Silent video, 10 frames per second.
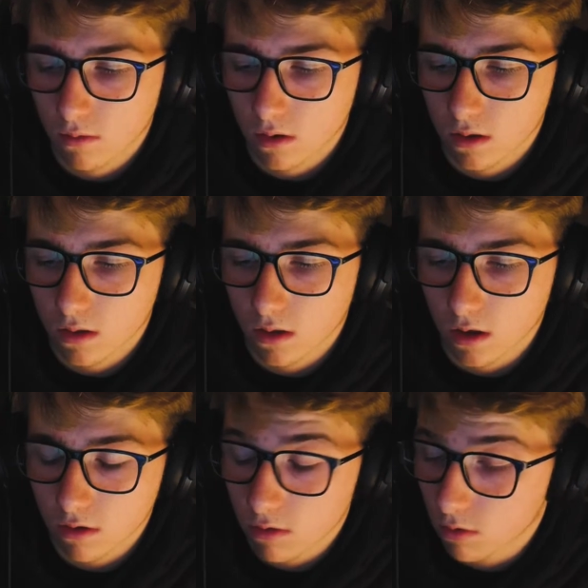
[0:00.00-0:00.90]
Right.
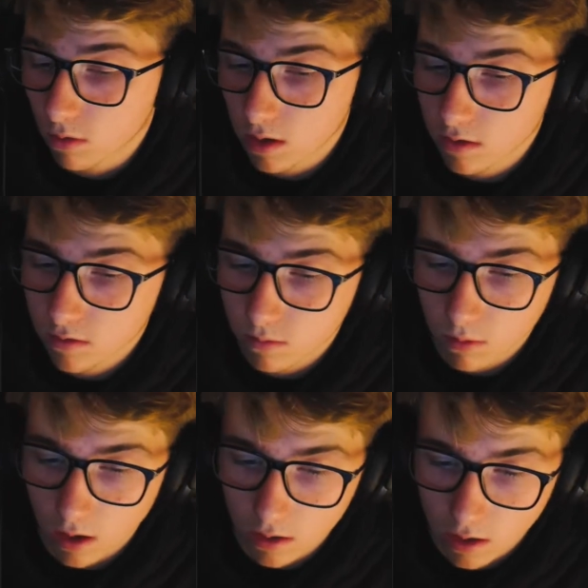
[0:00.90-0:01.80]
I don't know who it is,
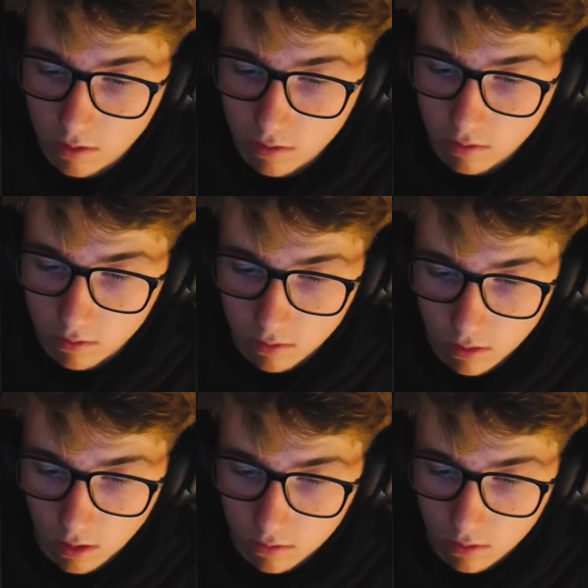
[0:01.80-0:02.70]
but I guess he
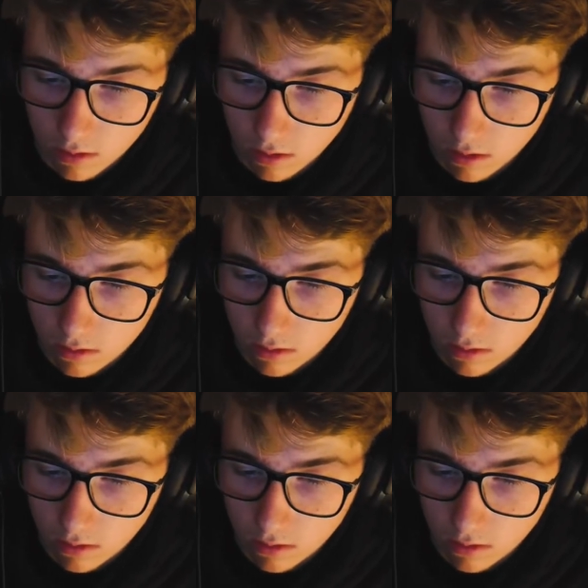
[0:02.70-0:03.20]
does like other